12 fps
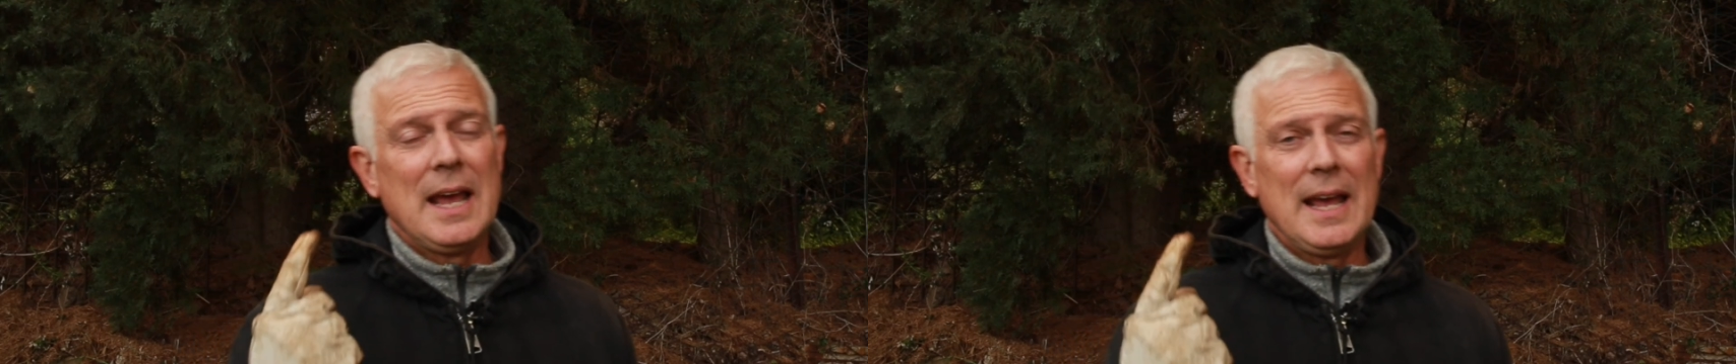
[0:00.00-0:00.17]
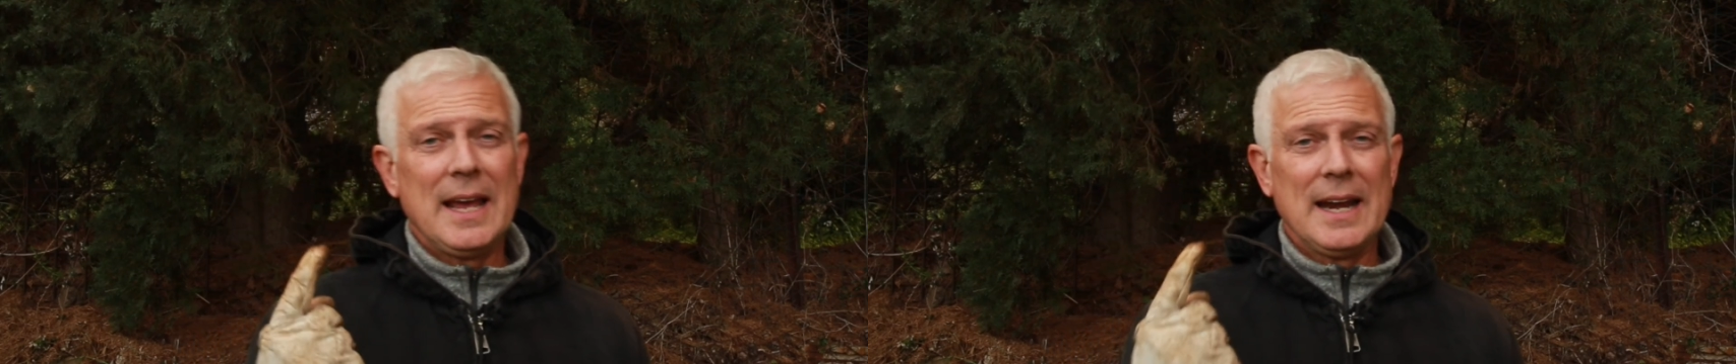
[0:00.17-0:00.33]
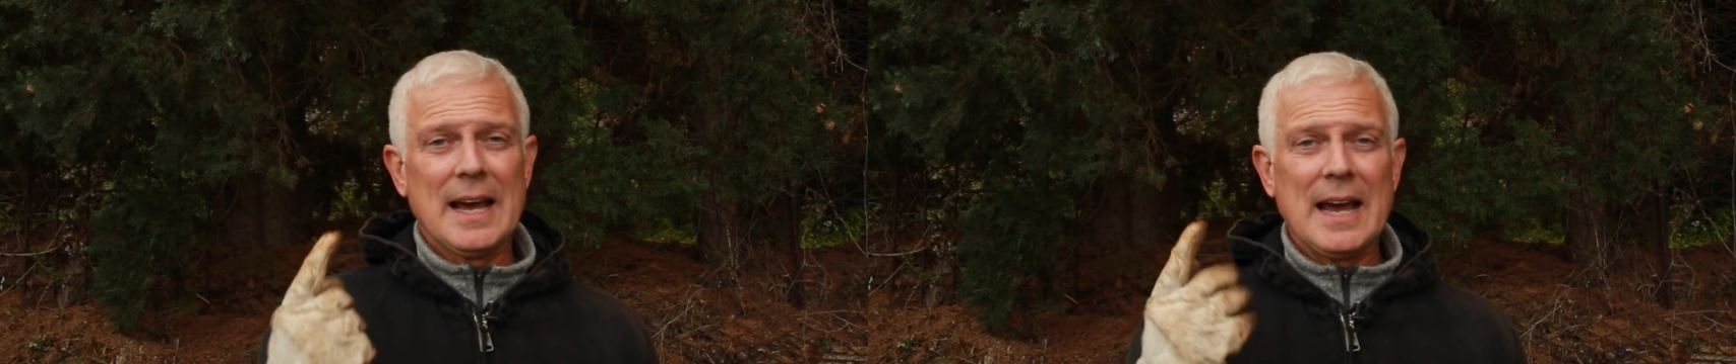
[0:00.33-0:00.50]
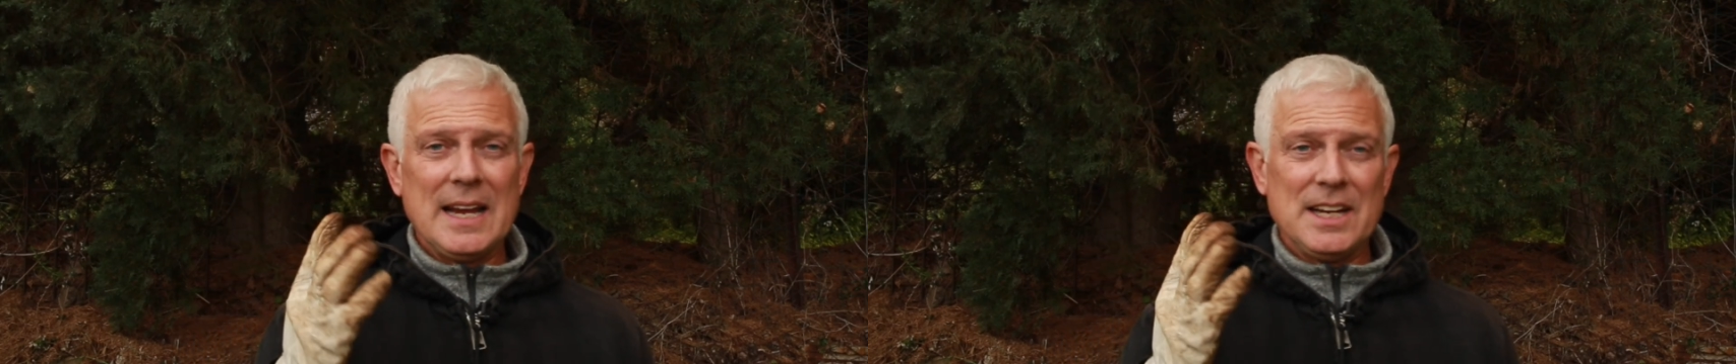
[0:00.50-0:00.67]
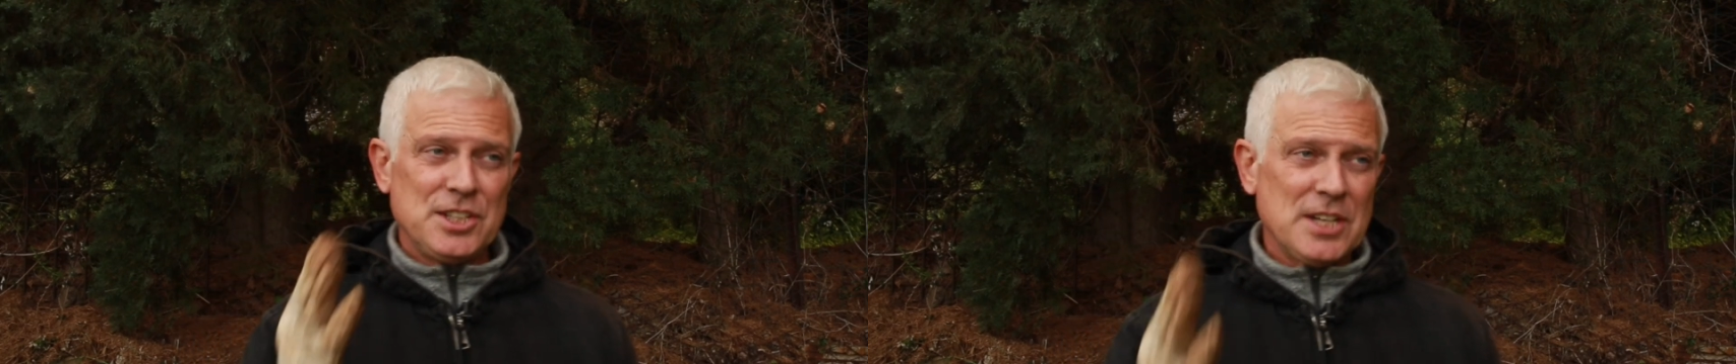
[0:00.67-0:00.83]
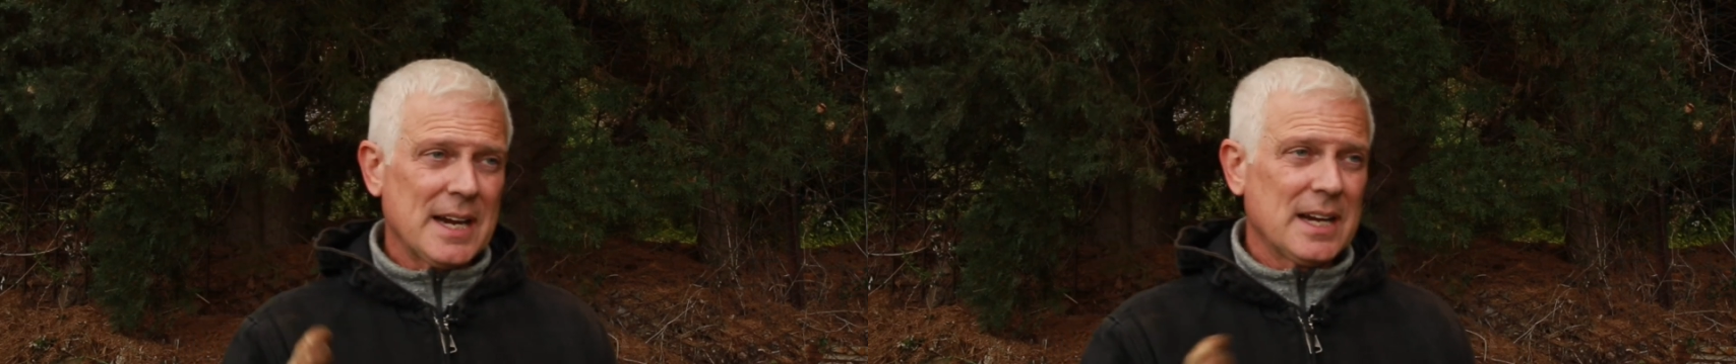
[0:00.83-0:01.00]
and I
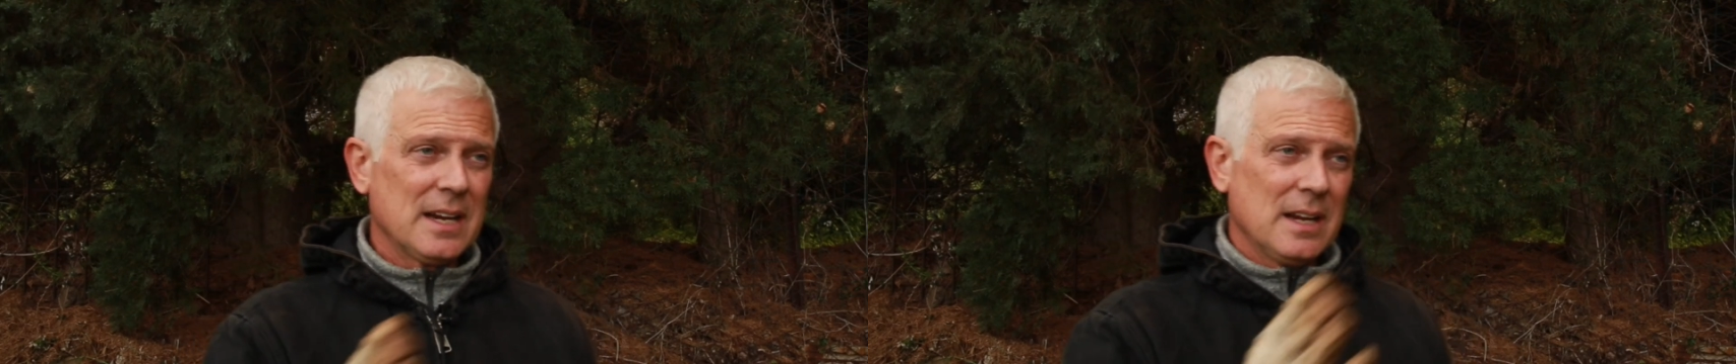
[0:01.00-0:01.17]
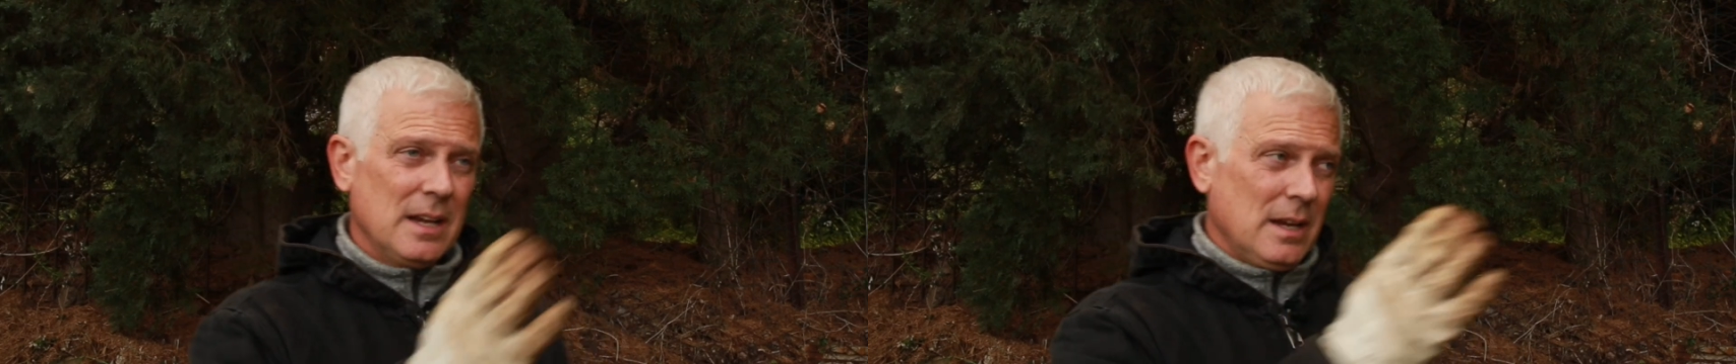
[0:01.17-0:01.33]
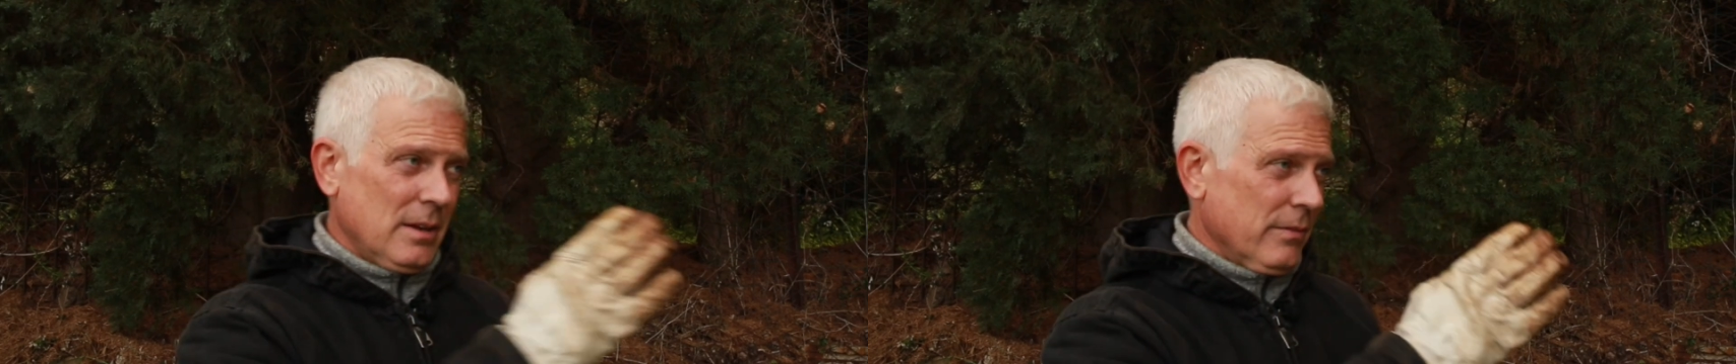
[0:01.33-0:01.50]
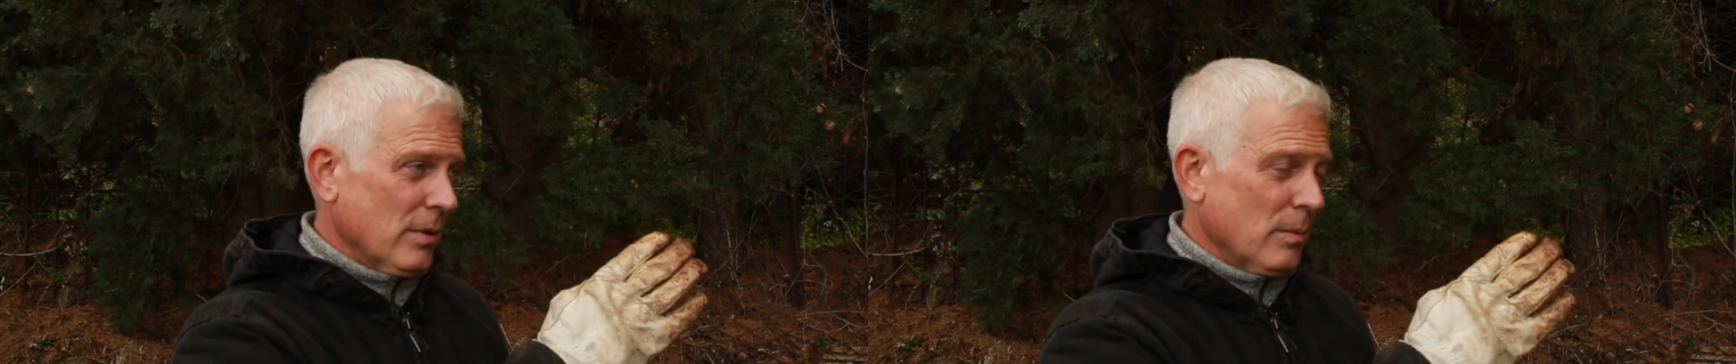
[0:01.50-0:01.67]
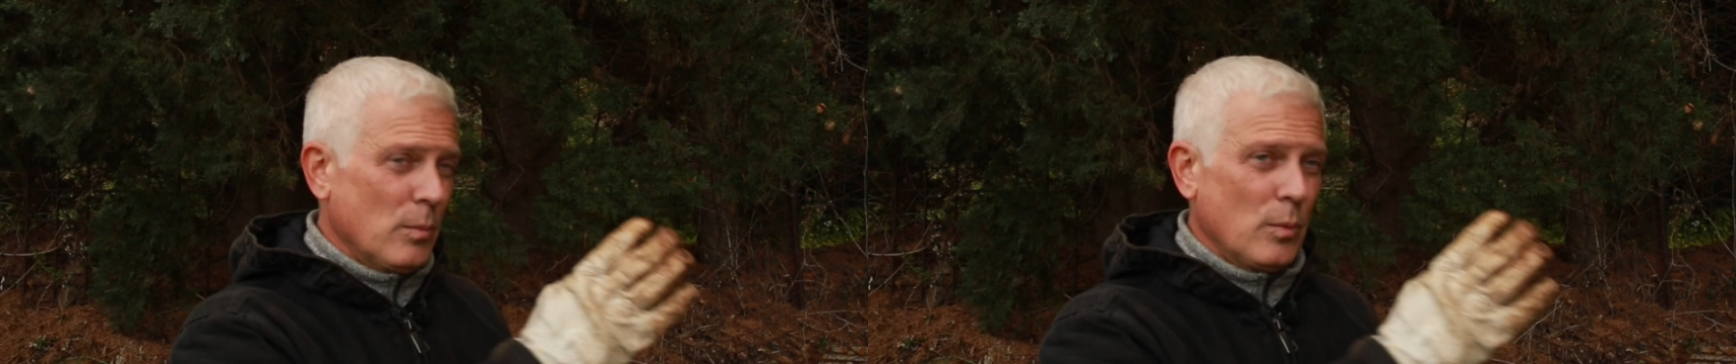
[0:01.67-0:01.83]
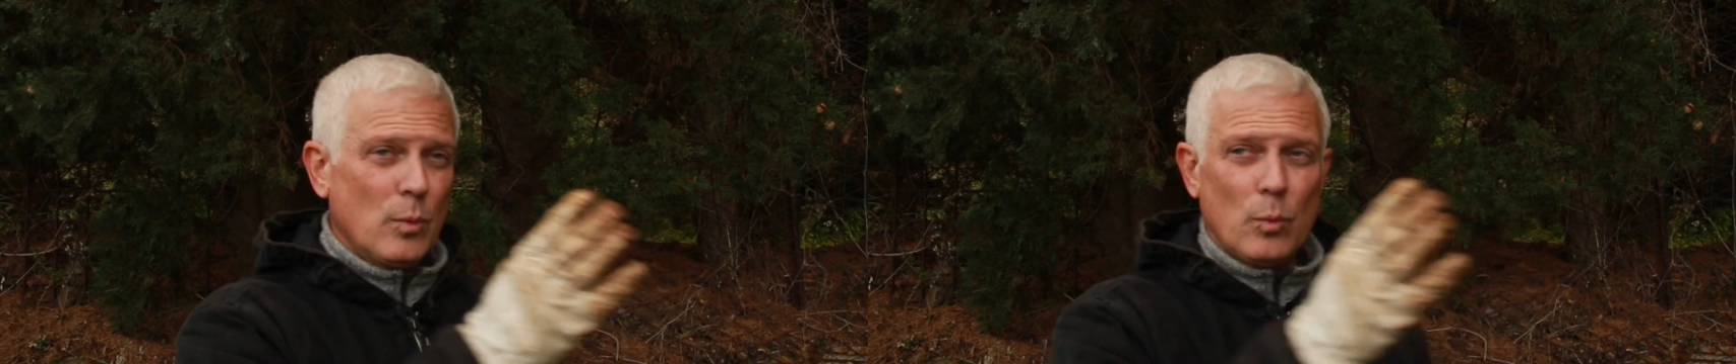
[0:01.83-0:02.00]
check from